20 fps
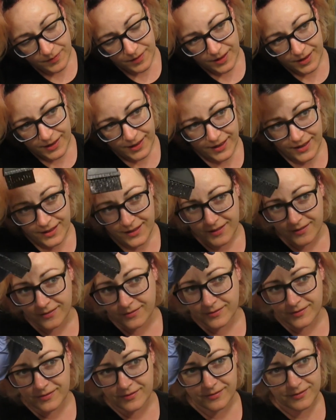I can't
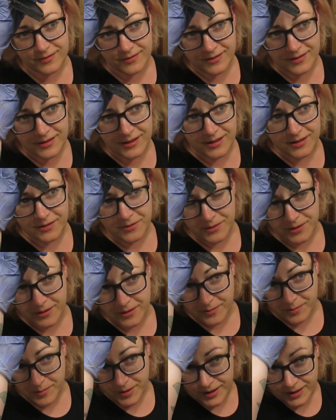deal with
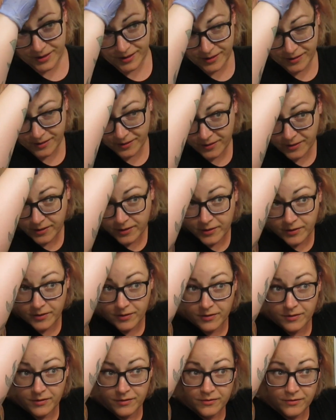it being
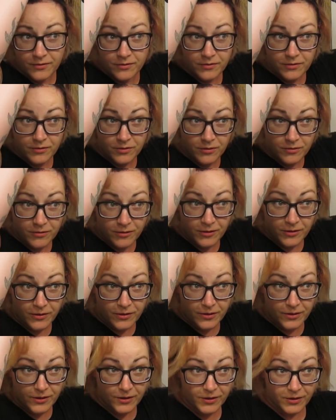over
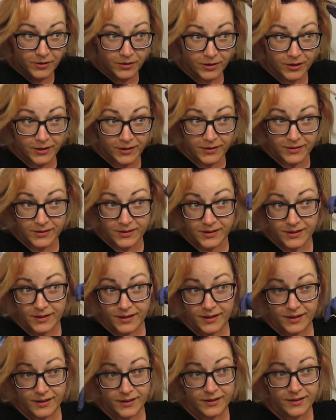30 degrees. I
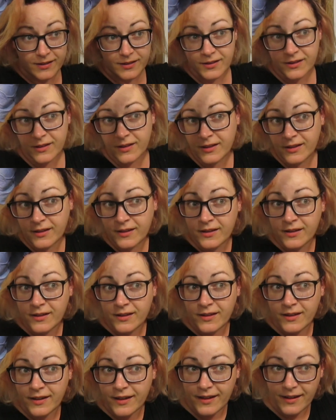can't
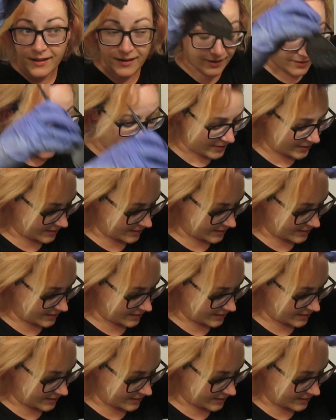handle